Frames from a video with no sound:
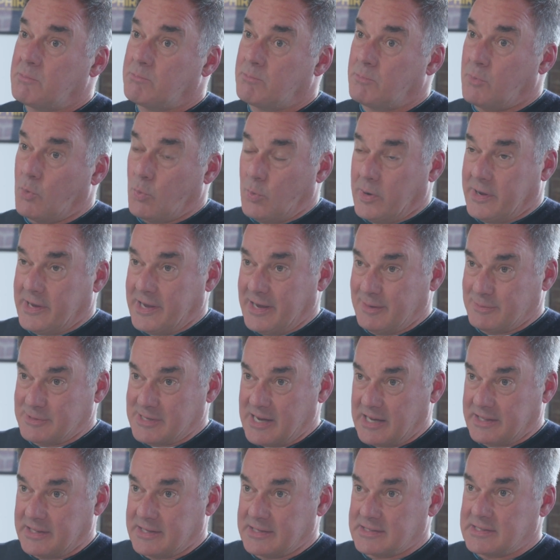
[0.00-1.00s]
But we keep
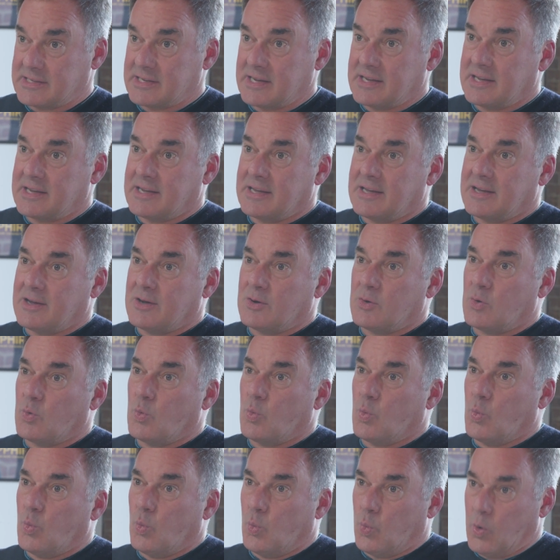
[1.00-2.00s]
saying this,
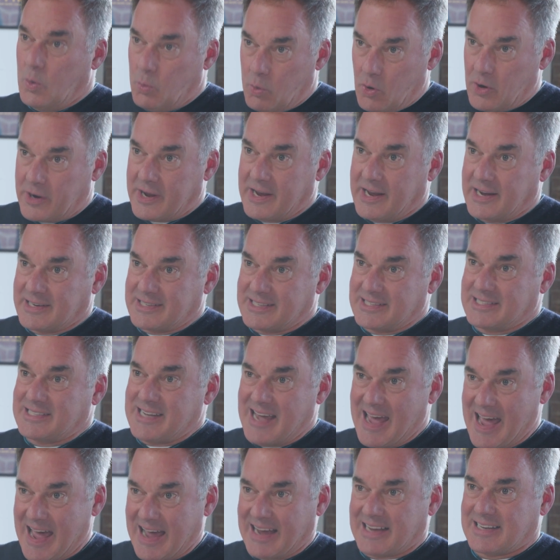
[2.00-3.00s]
we're working under
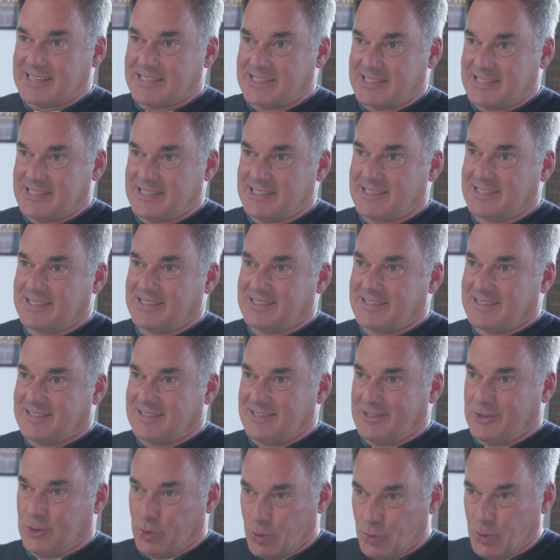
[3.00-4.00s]
tax
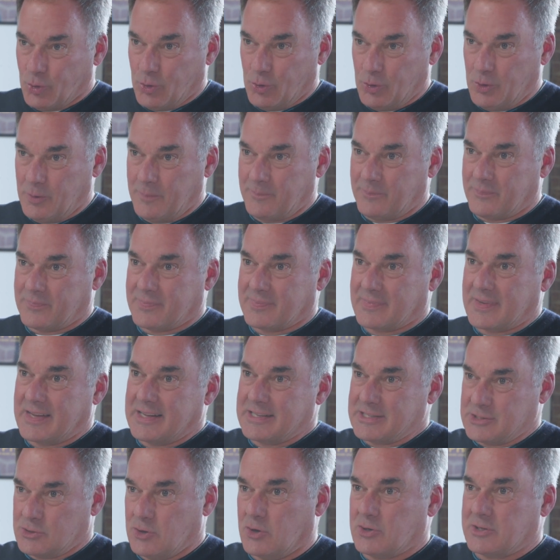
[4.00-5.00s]
law.
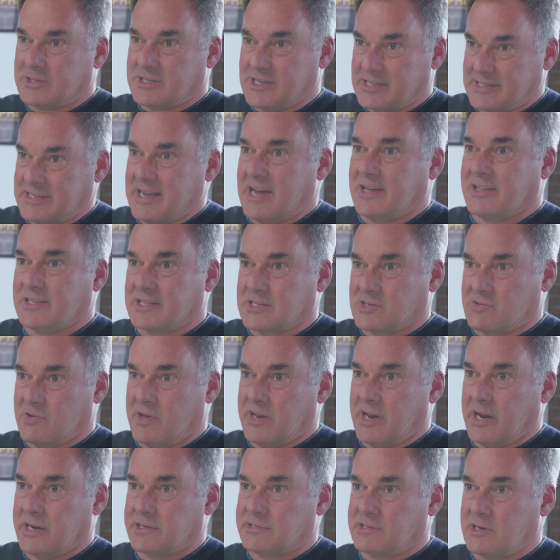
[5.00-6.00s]
It's not just how the
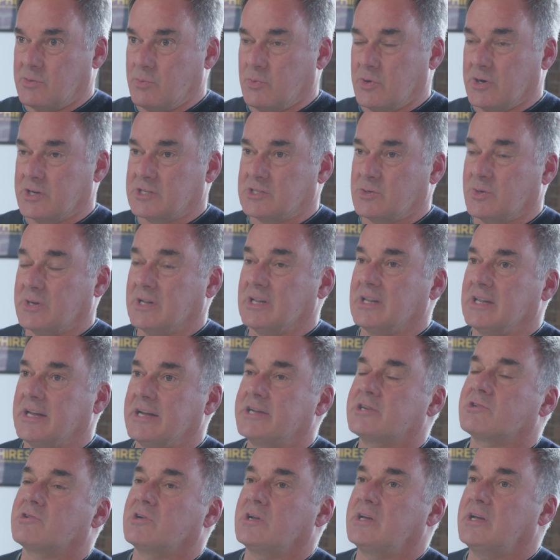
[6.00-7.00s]
screen industry works. So it
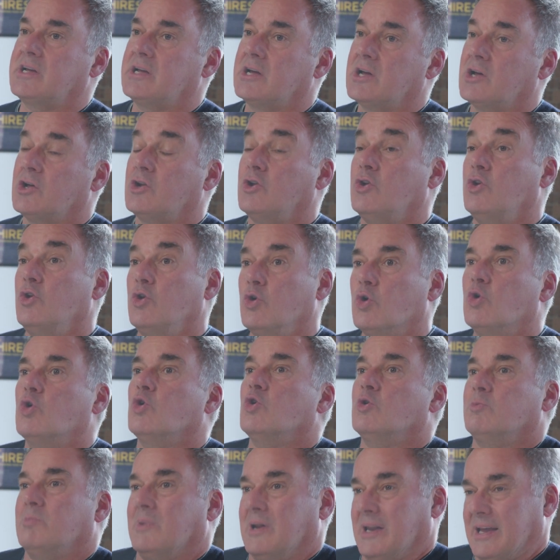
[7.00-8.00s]
literally,
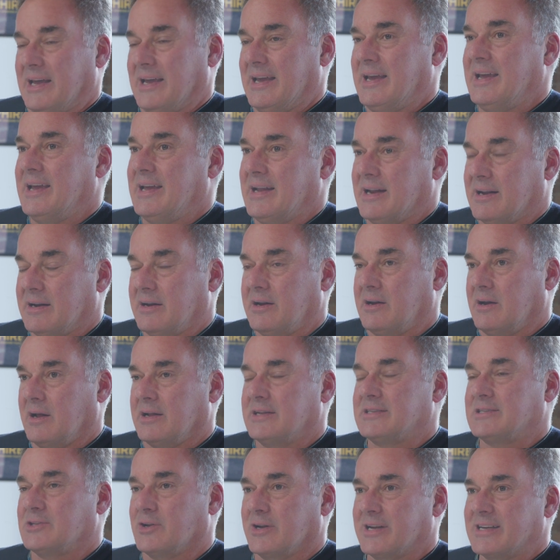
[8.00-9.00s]
normally, and
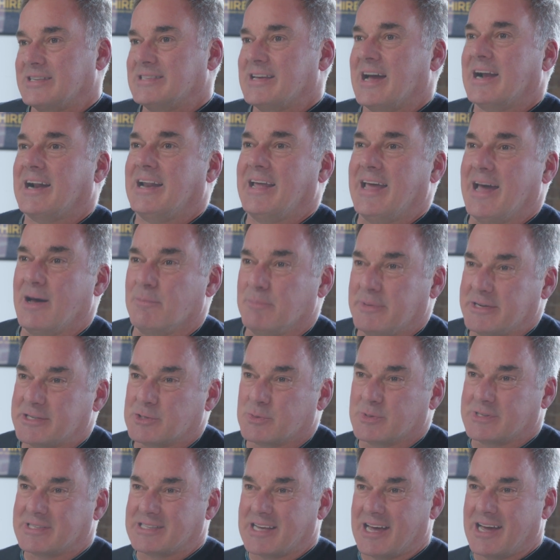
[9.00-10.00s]
it's not exactly how Mish
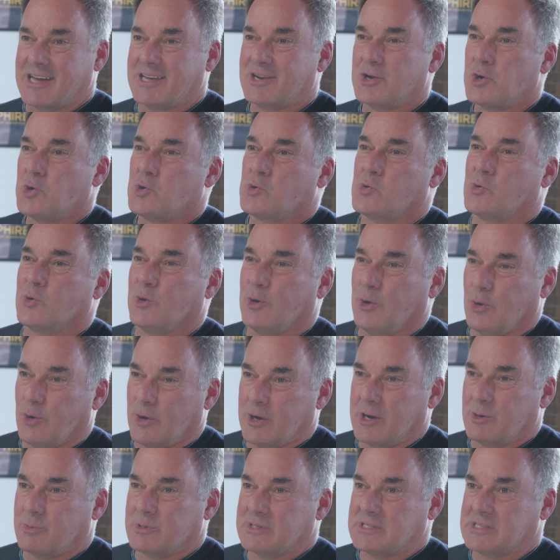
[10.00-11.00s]
would say it or a
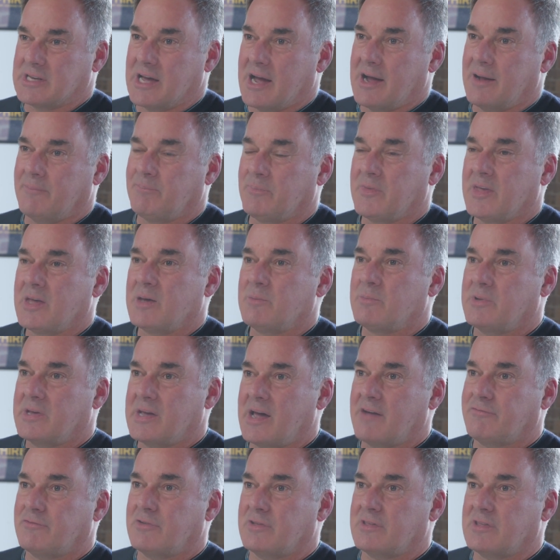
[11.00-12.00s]
lawyer would say it, but you
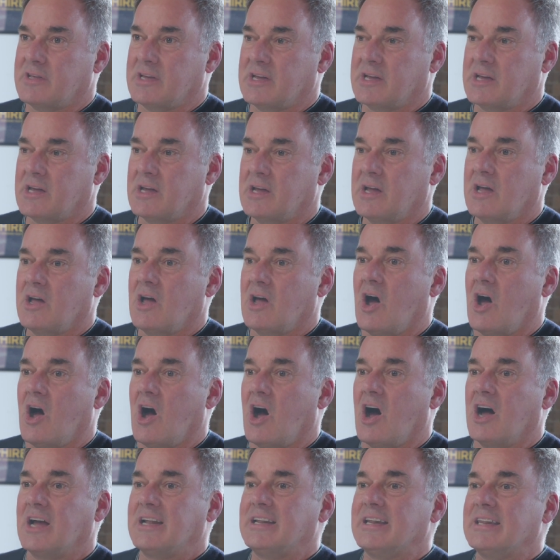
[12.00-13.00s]
have to think,
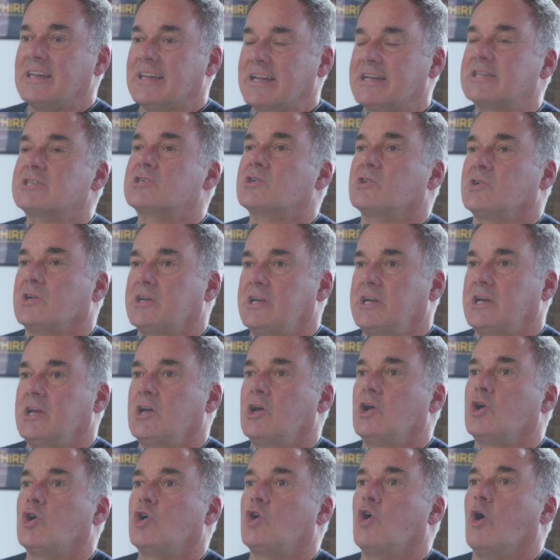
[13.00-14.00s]
I literally
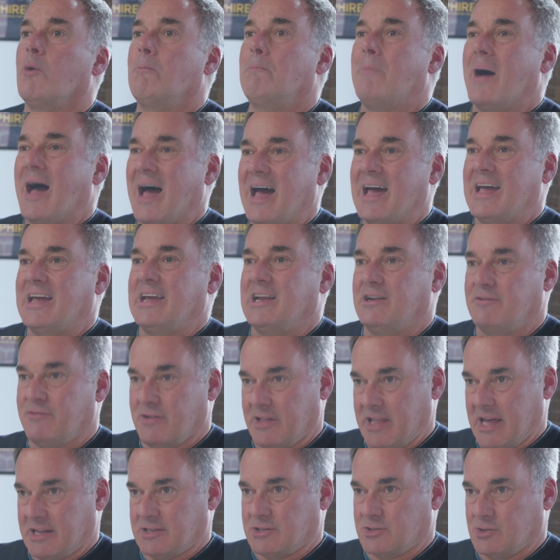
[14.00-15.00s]
got paid for
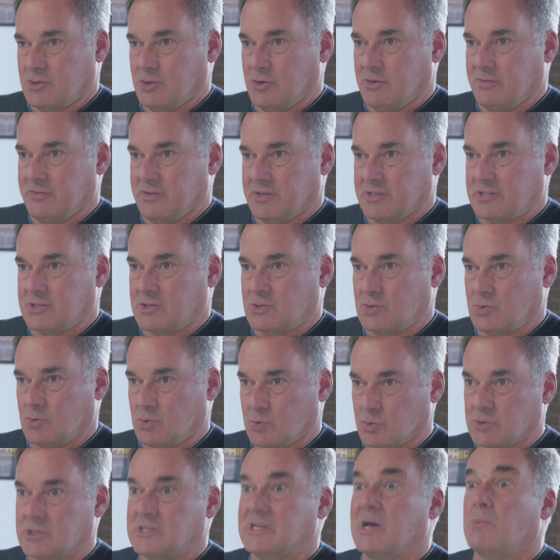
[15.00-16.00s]
that service,
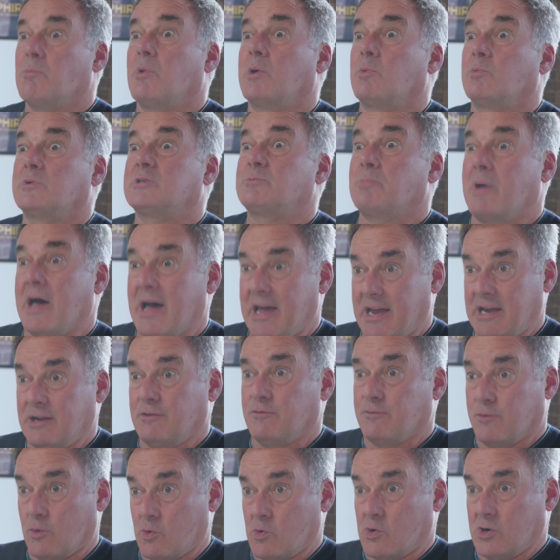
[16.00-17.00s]
or someone was paid
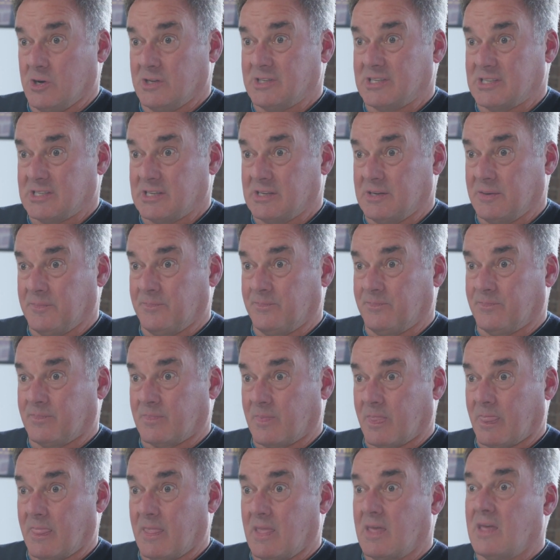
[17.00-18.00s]
for it,
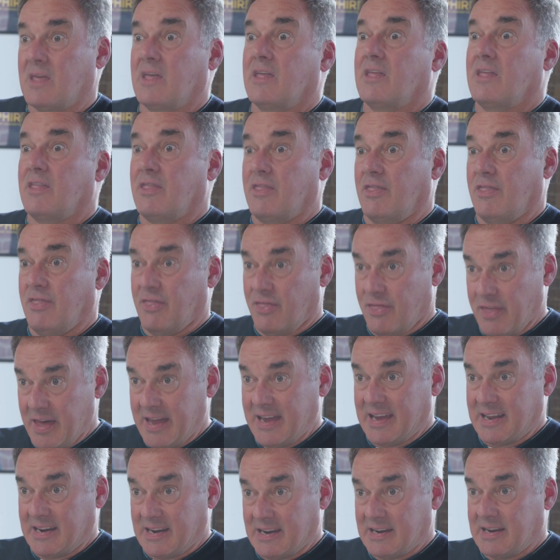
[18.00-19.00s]

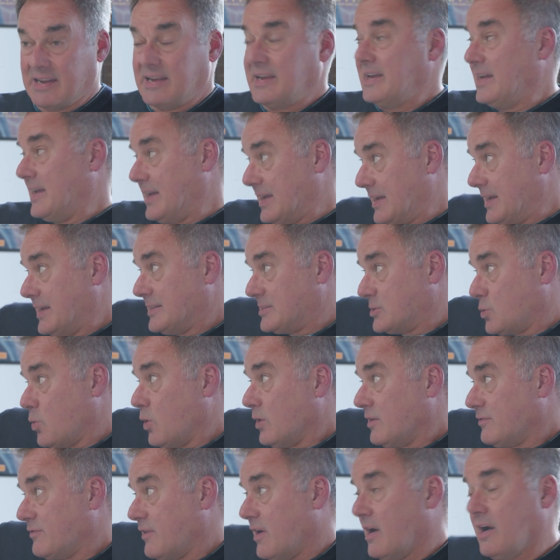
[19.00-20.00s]
then it's
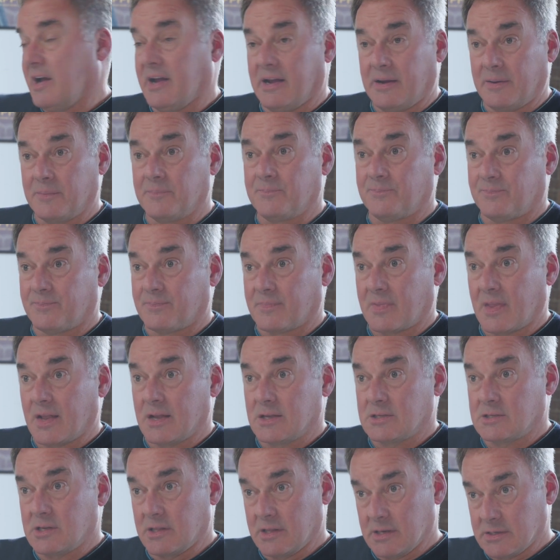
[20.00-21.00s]
qualifying.
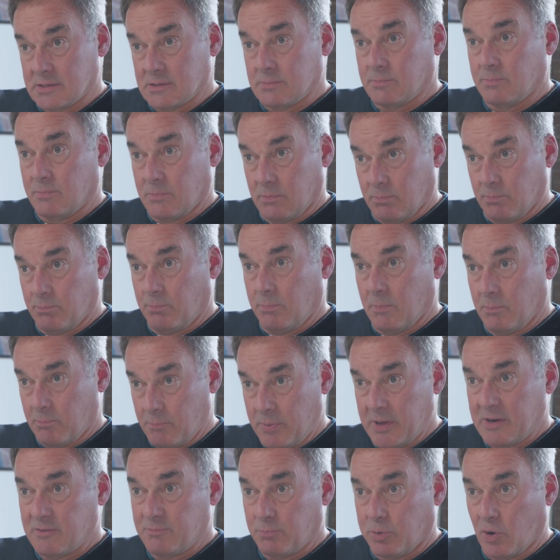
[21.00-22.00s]
So there's a
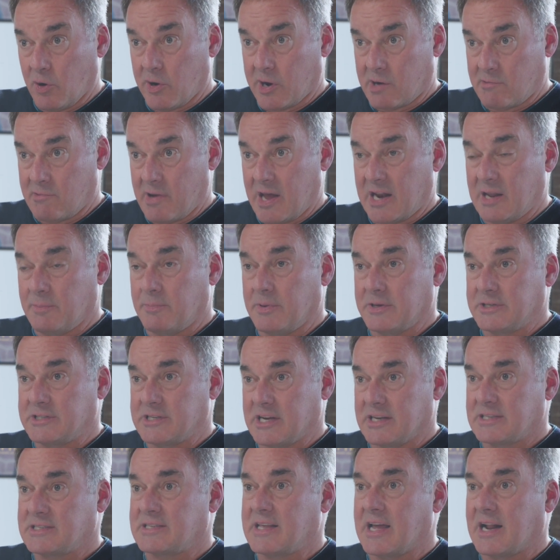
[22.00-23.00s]
bit of blurring around it, but
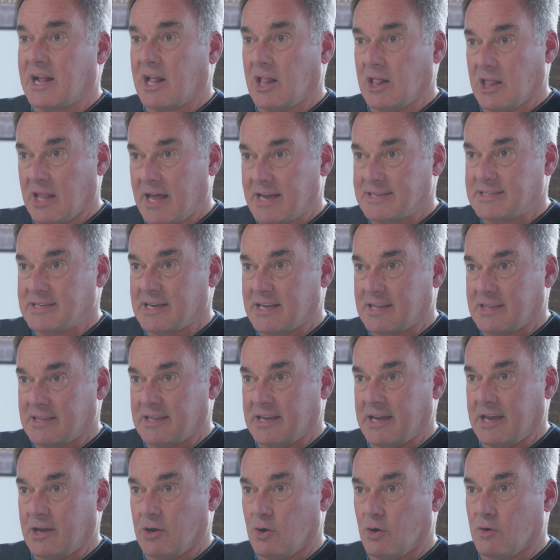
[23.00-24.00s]
just that classic
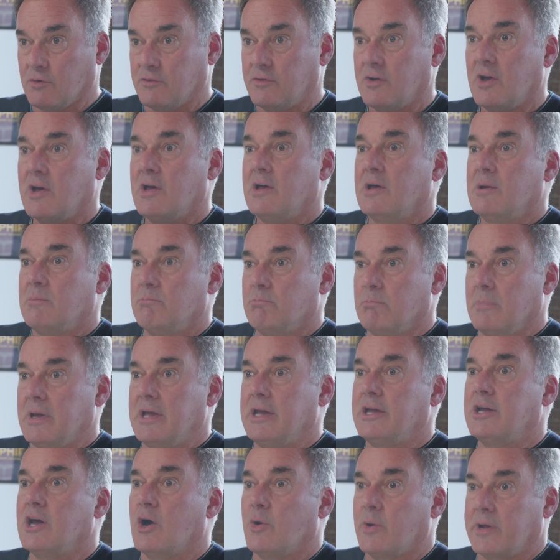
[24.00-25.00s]
thing of
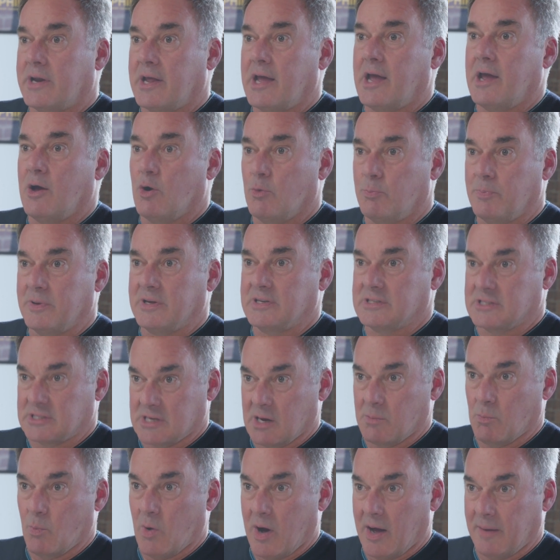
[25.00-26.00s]
me going helping
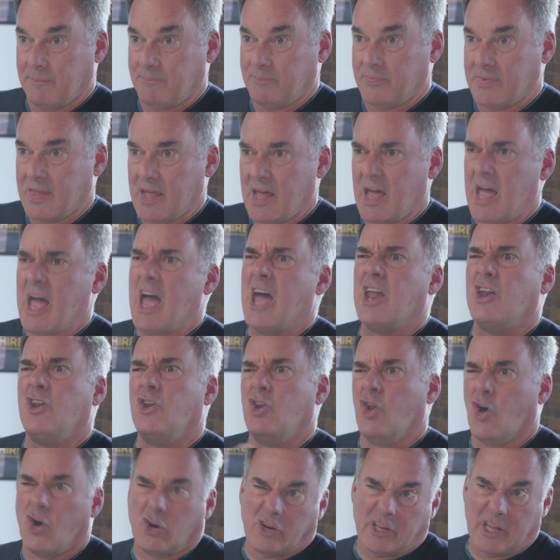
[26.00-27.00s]
someone
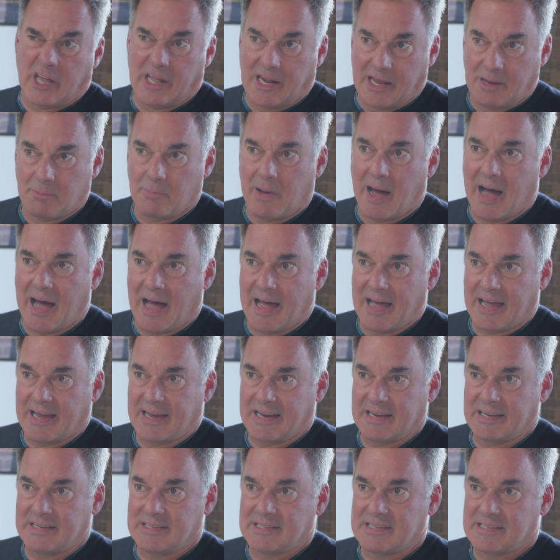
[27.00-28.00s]
and not getting
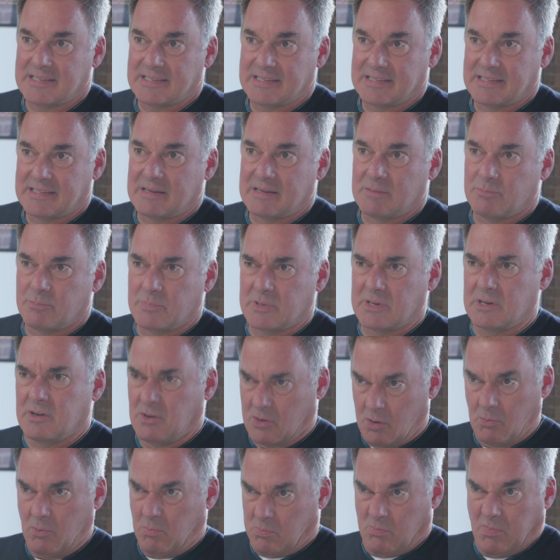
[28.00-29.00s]
paid, but
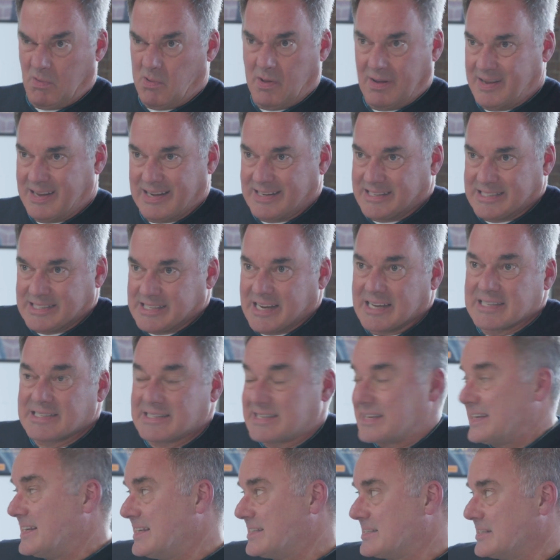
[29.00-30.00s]
it
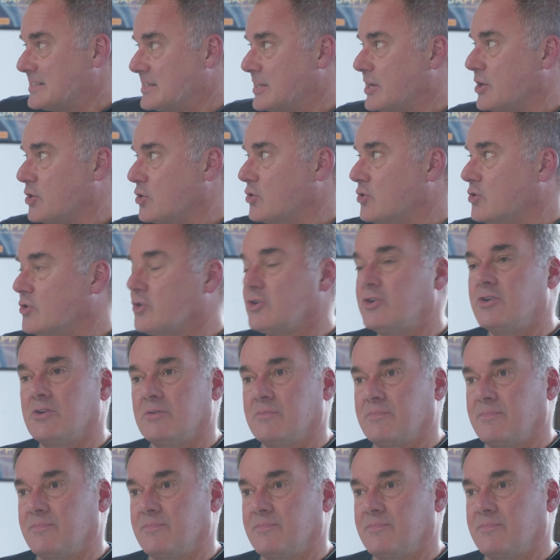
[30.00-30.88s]
just isn't incurred.